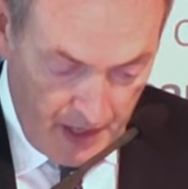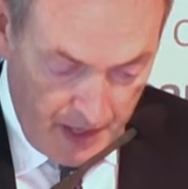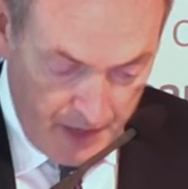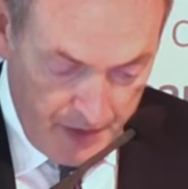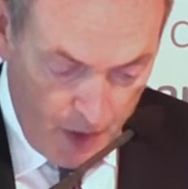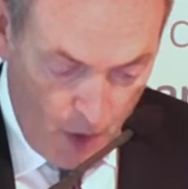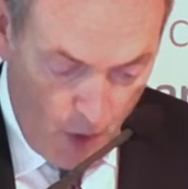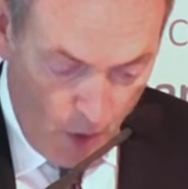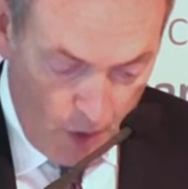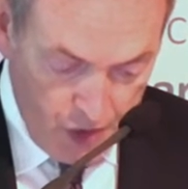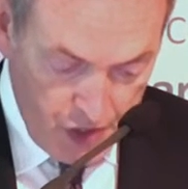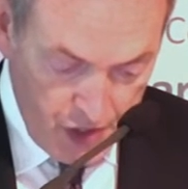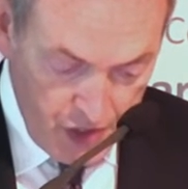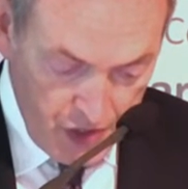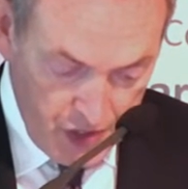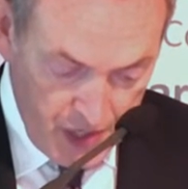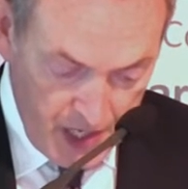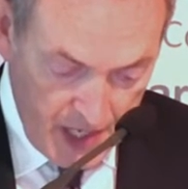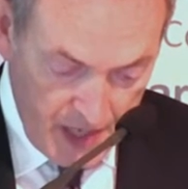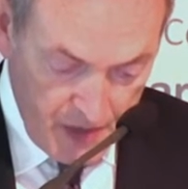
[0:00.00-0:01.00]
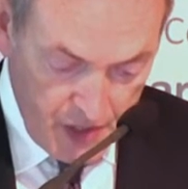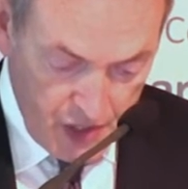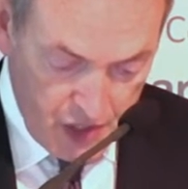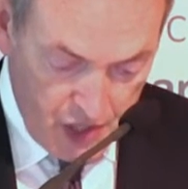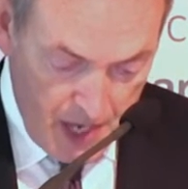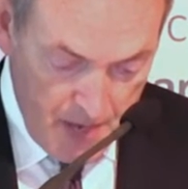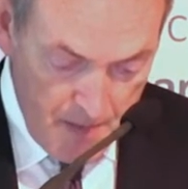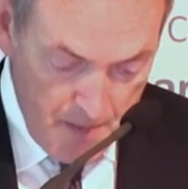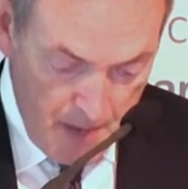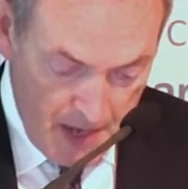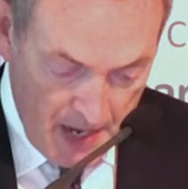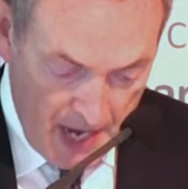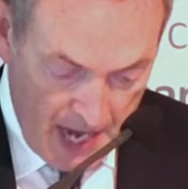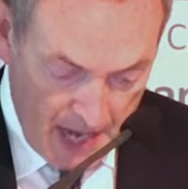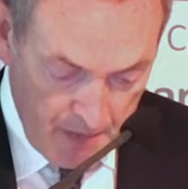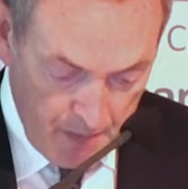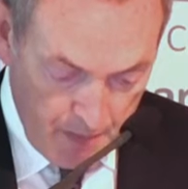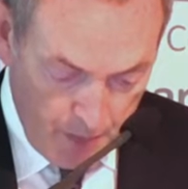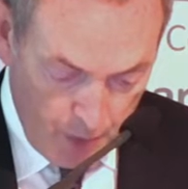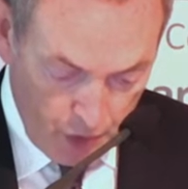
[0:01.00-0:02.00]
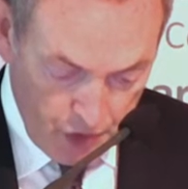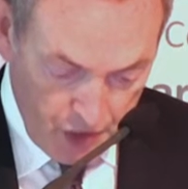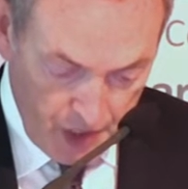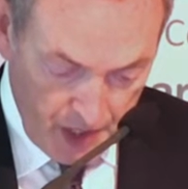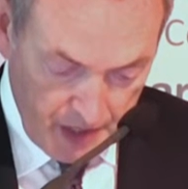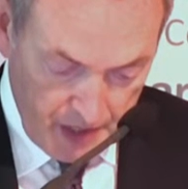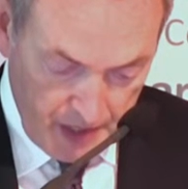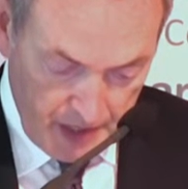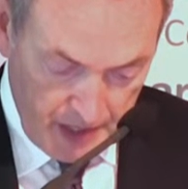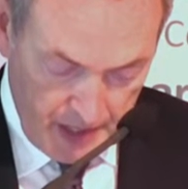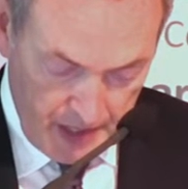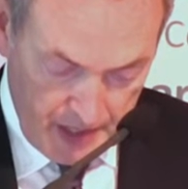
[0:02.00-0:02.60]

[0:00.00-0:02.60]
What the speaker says: had their origins in the same Manhattan Project